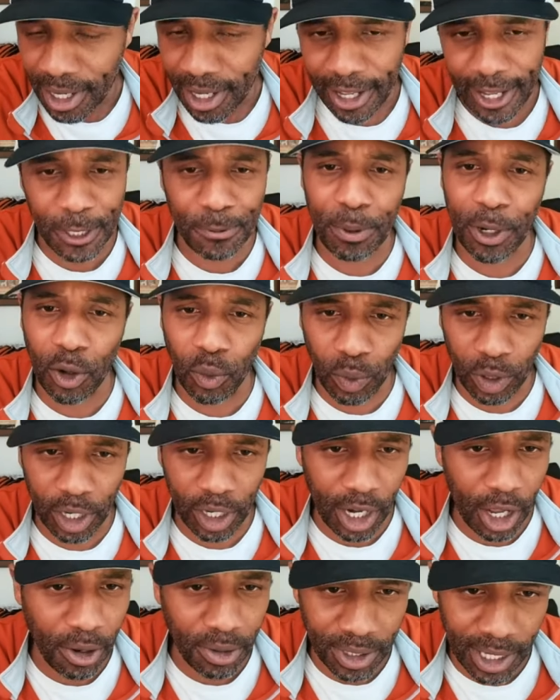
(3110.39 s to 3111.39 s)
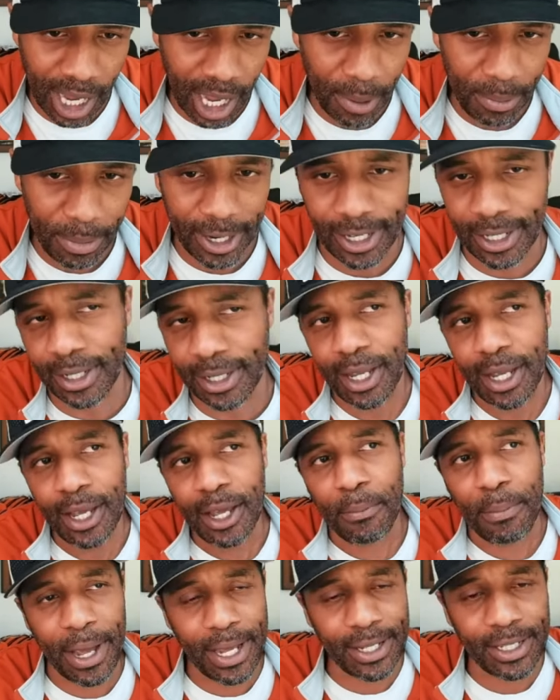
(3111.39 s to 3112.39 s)
It's been a really long time. And he,
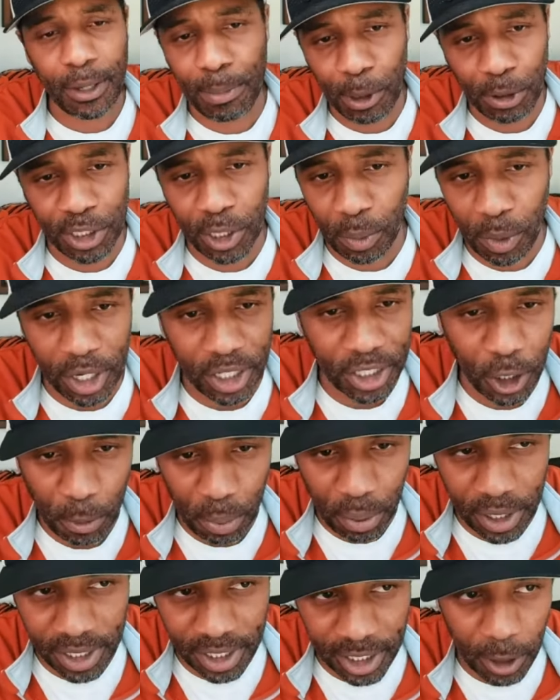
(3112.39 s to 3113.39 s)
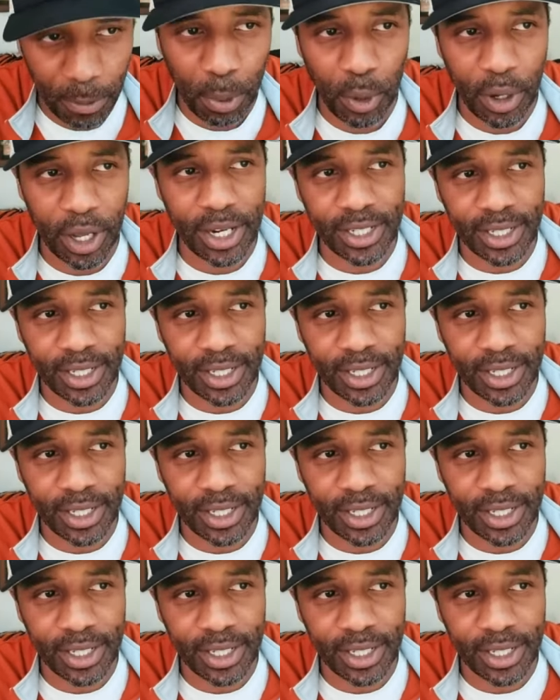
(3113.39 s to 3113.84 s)
basic blue chip ratio, pretty simple. It is